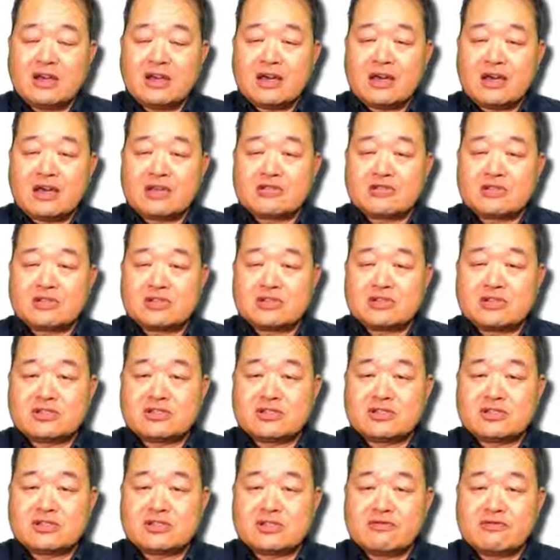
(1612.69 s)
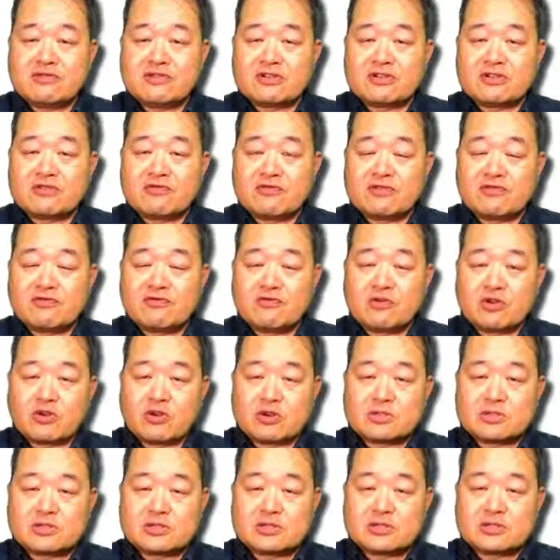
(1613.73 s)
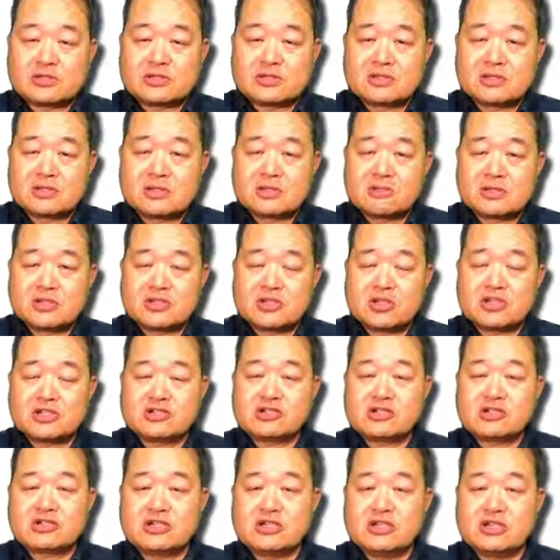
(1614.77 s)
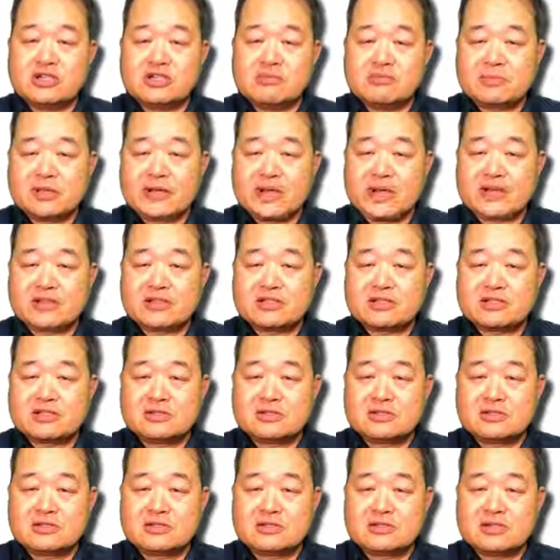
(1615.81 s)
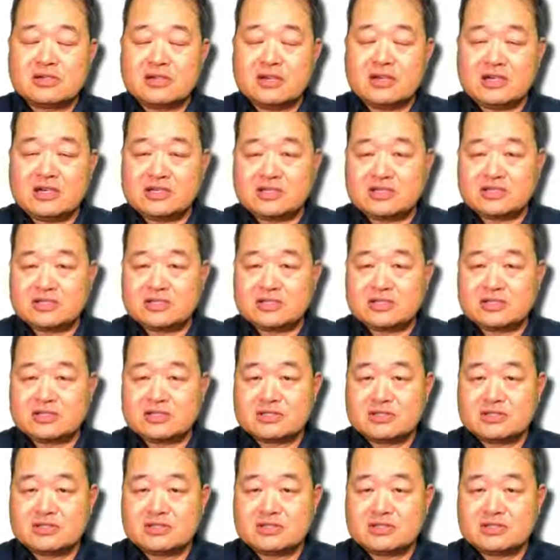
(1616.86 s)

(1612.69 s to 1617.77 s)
how these different reforms potentially impact us